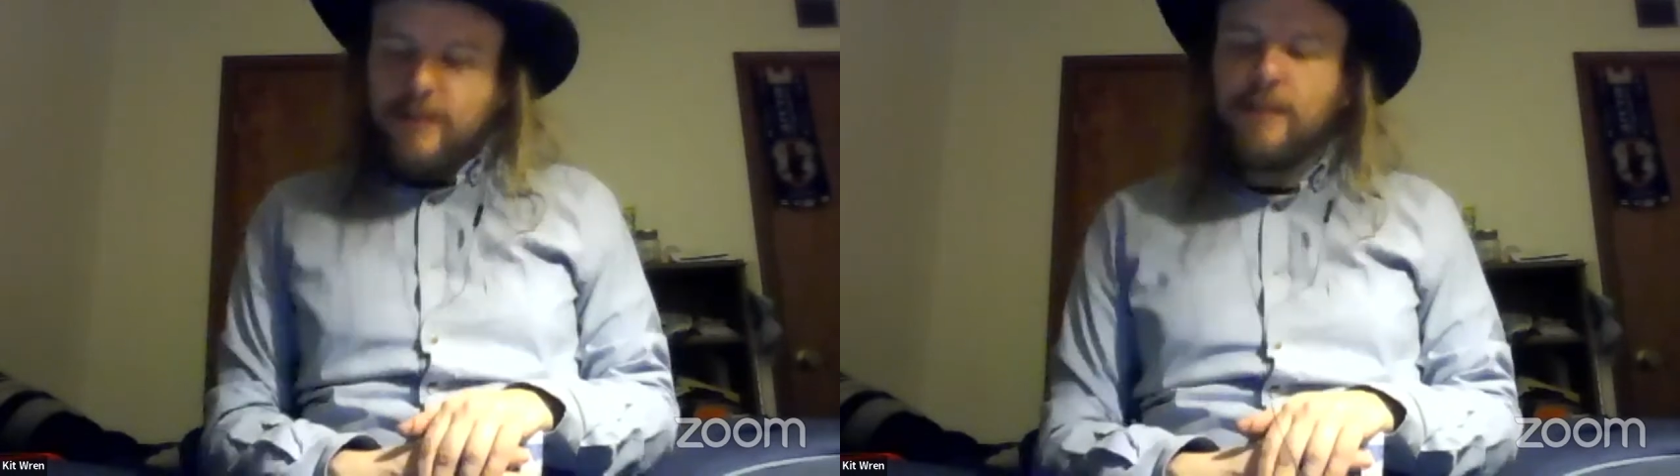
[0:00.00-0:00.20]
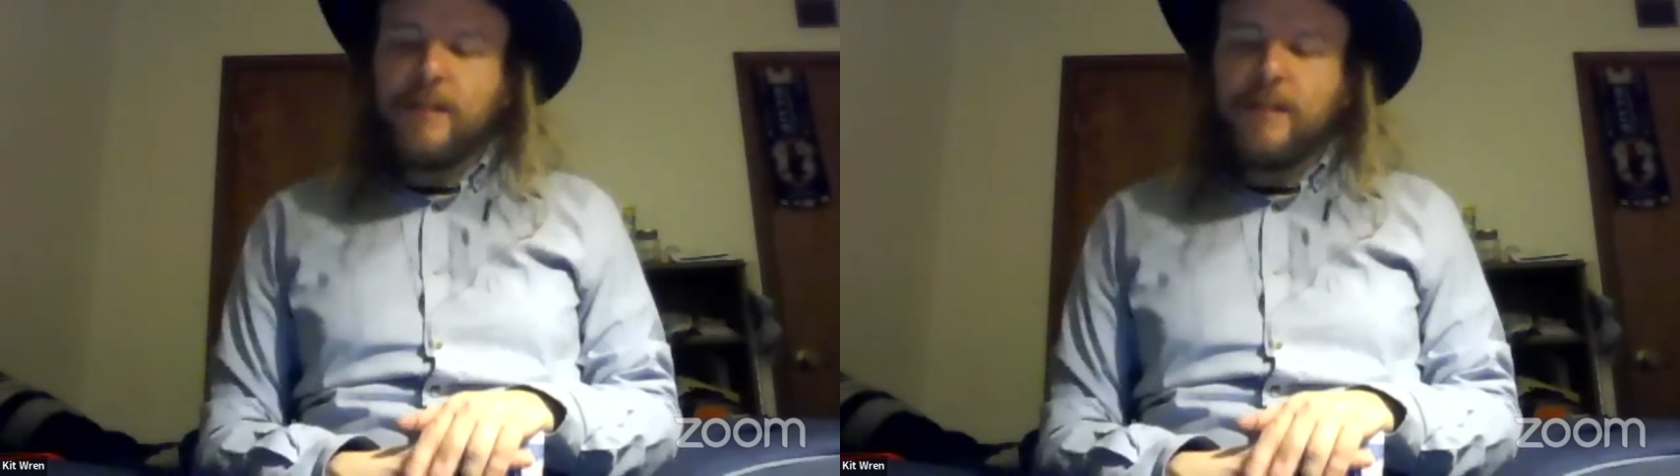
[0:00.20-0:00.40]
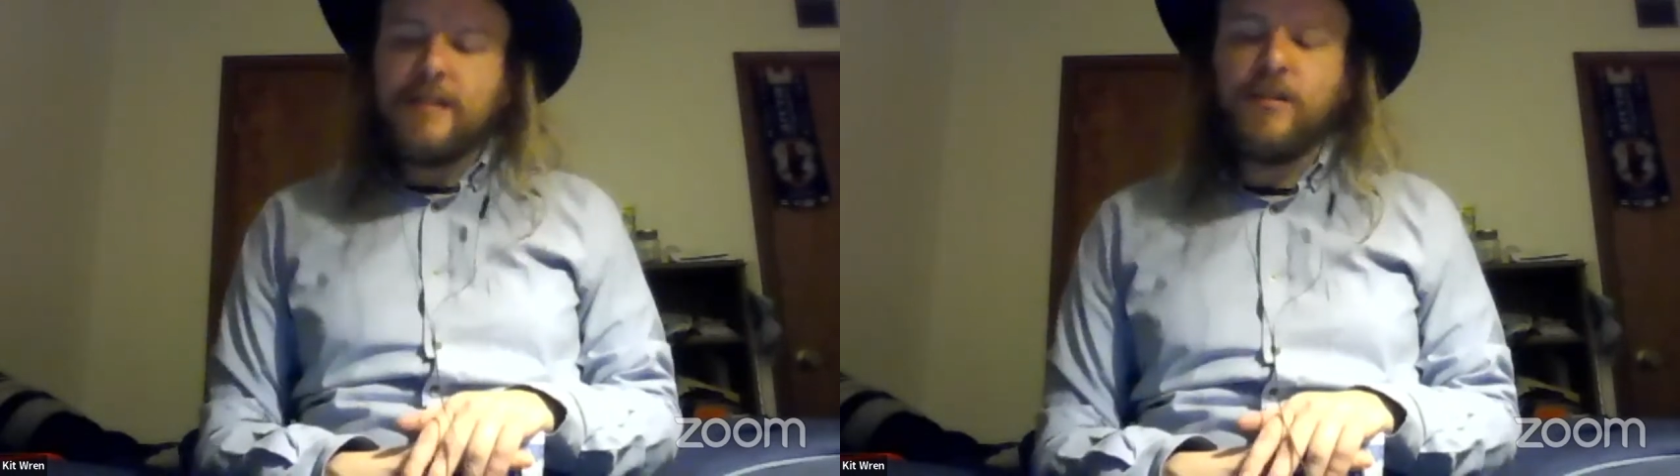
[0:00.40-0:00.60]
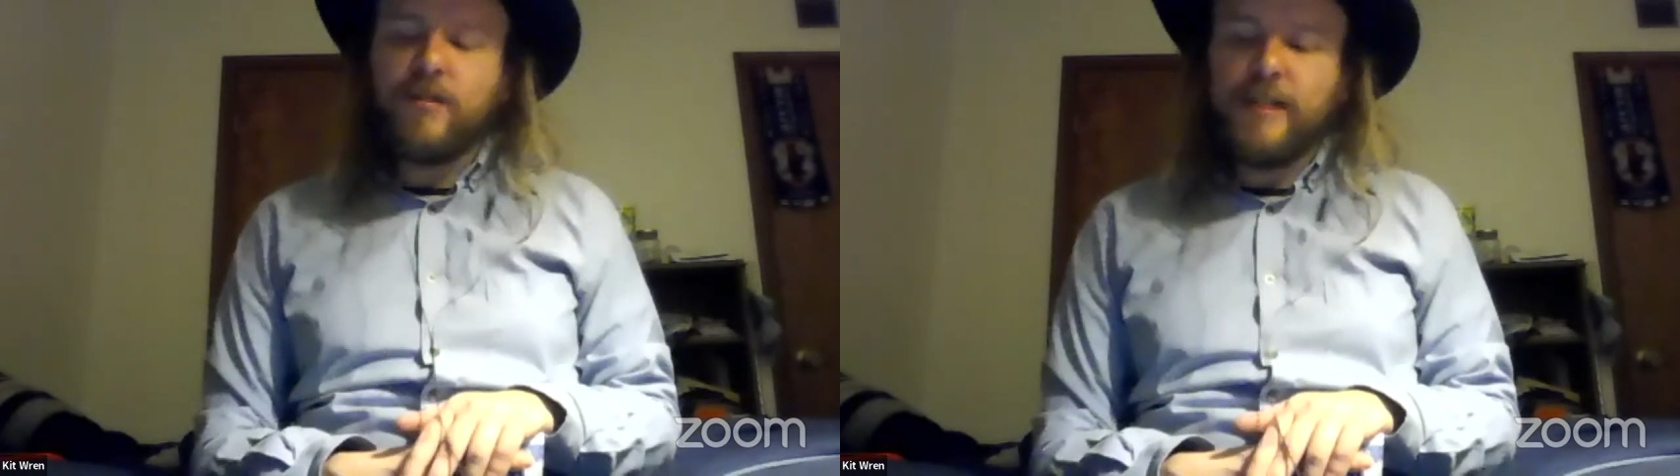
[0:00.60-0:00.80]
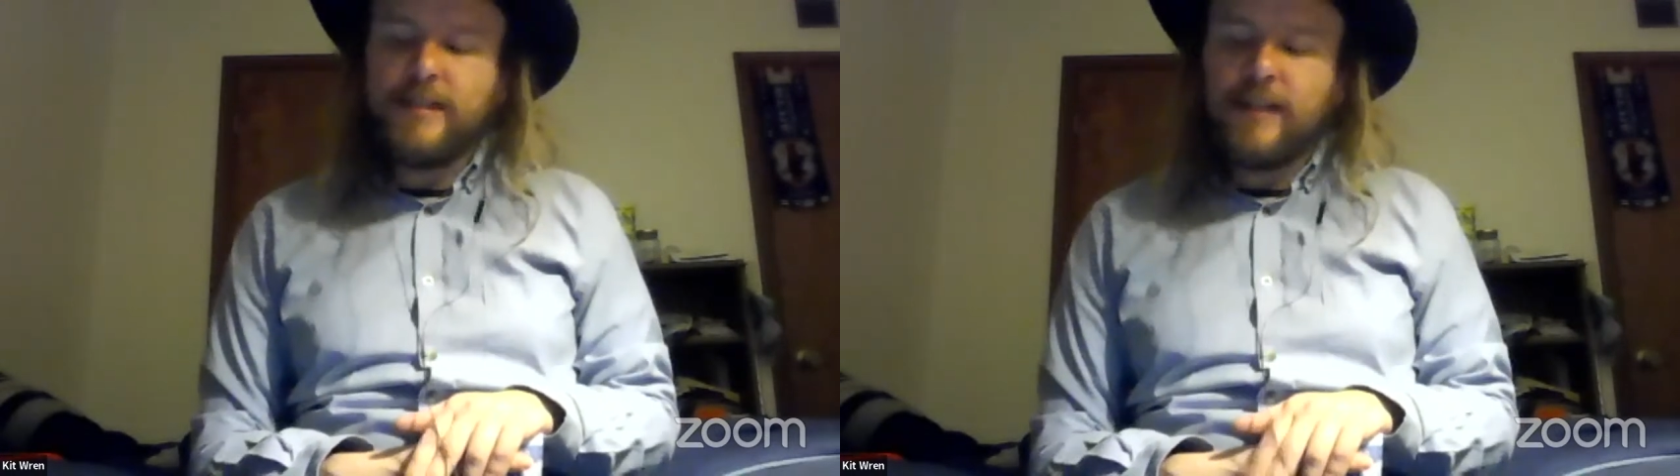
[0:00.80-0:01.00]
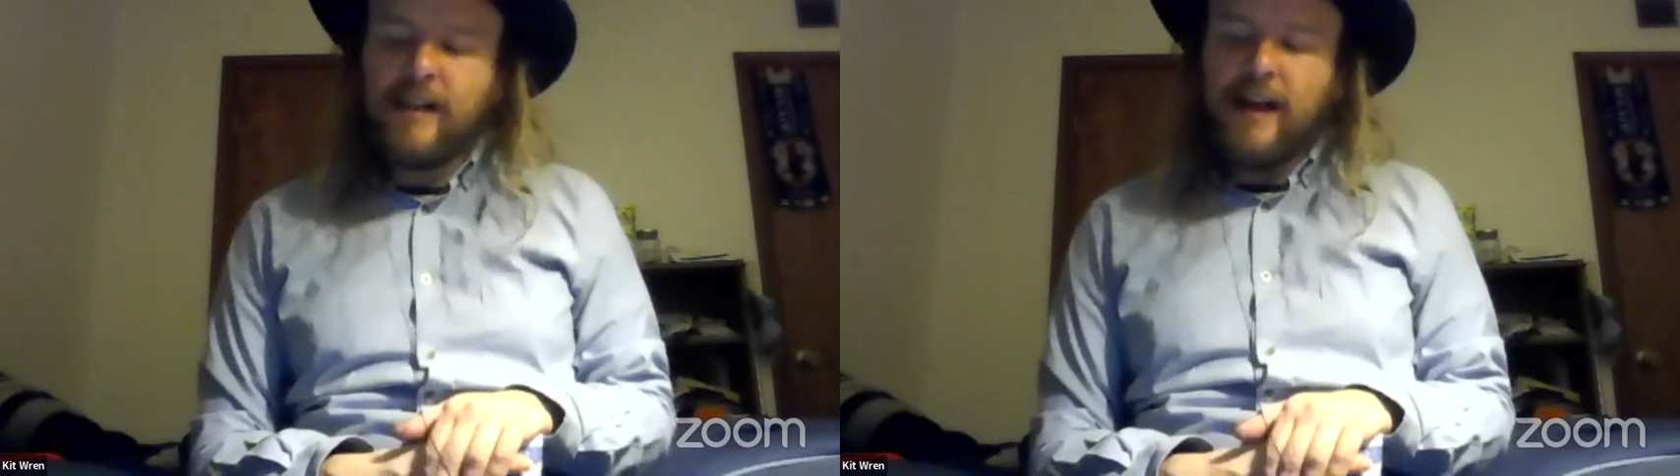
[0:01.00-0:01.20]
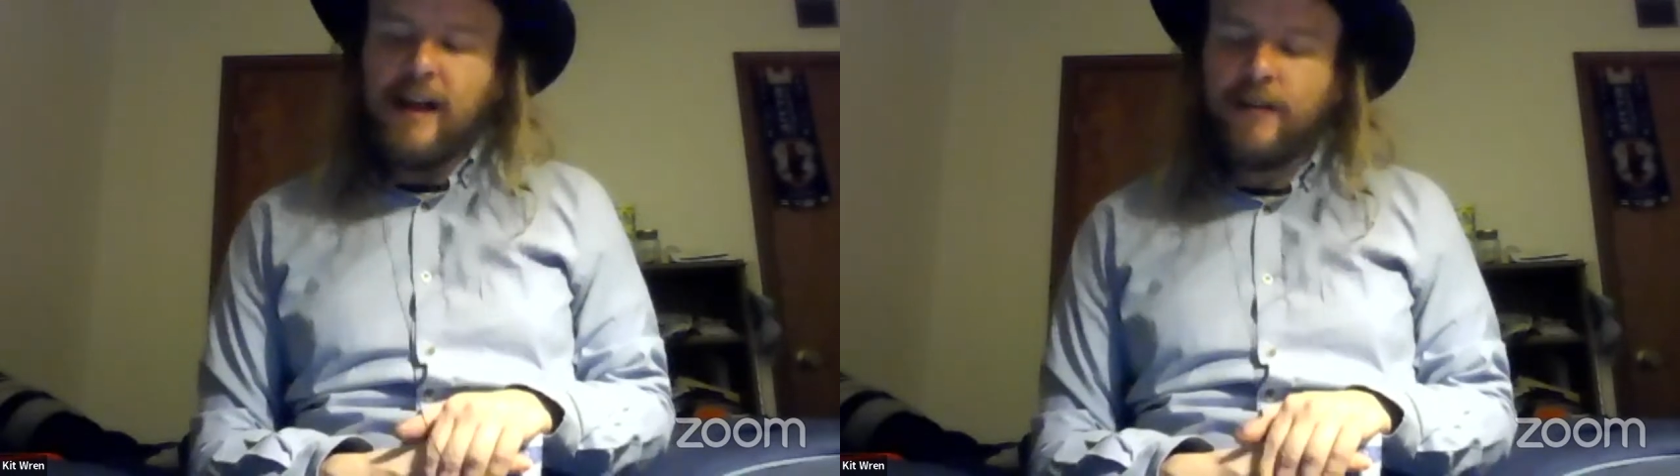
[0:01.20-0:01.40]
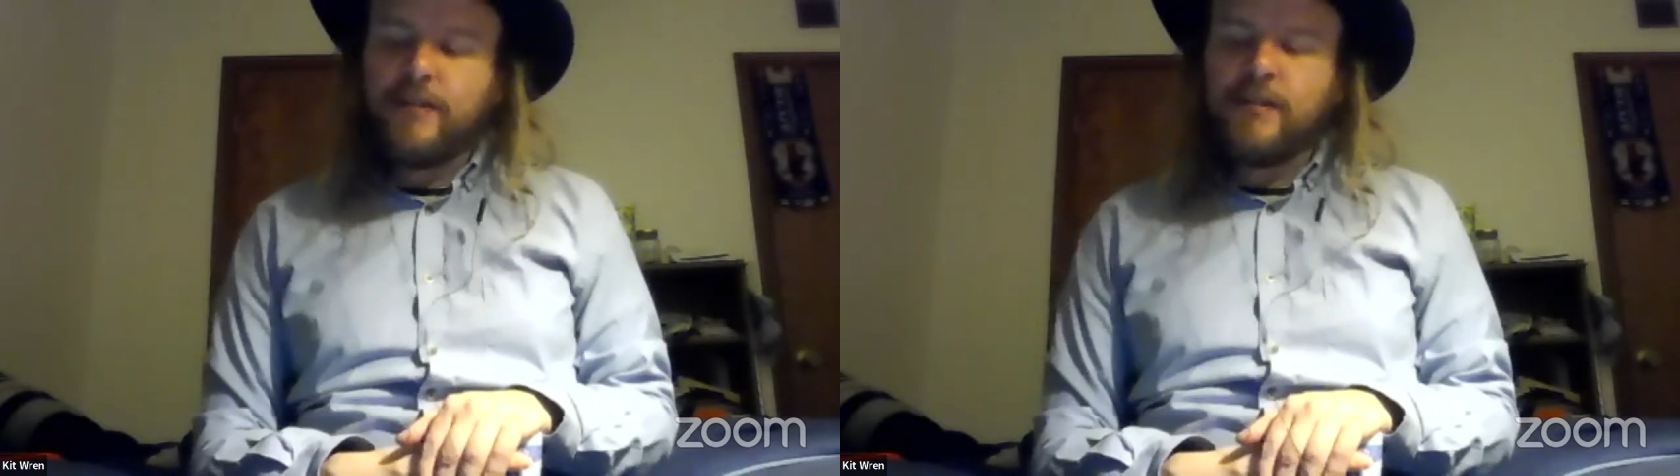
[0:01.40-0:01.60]
the chimney still grazed the
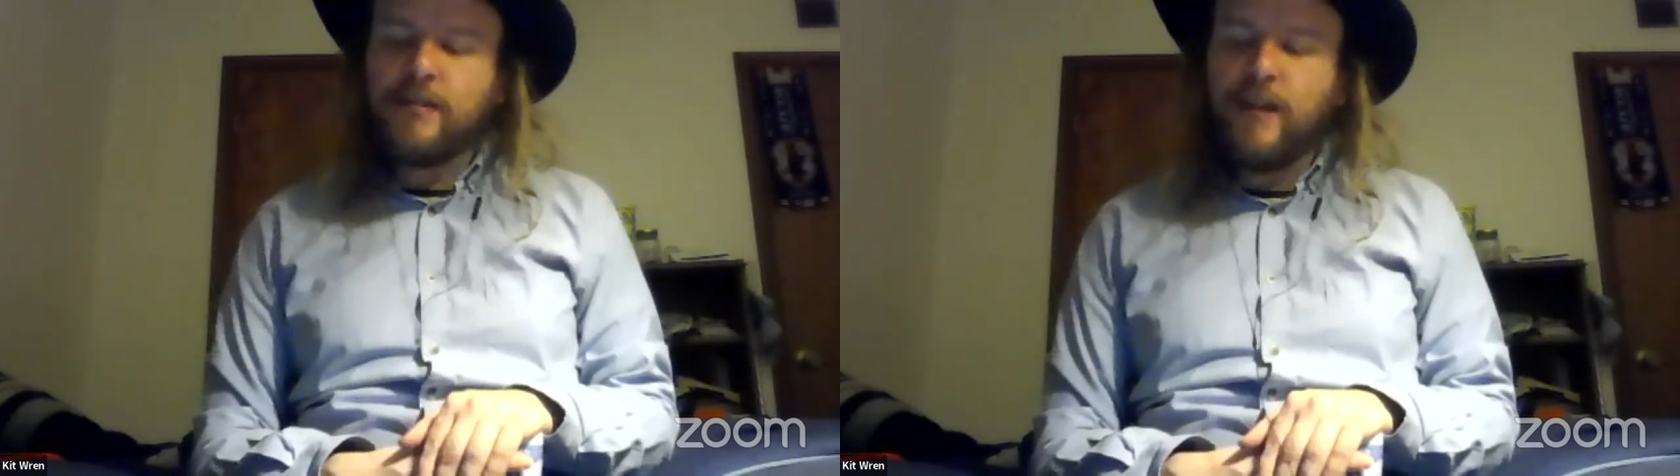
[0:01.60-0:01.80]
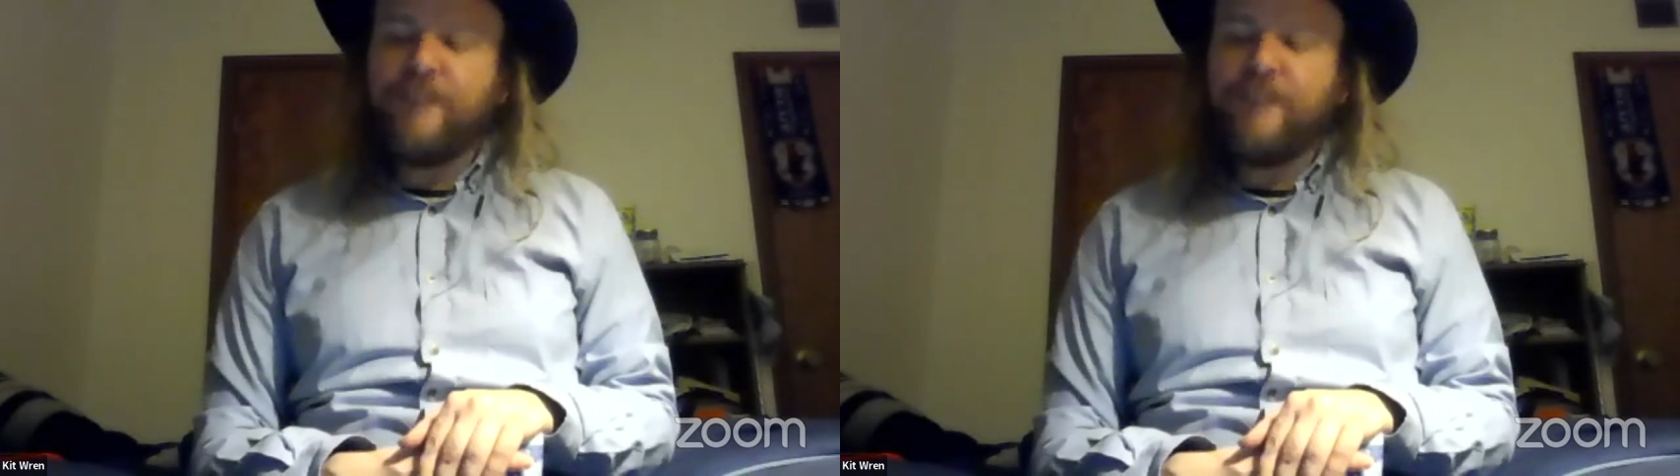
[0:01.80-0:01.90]
clouds,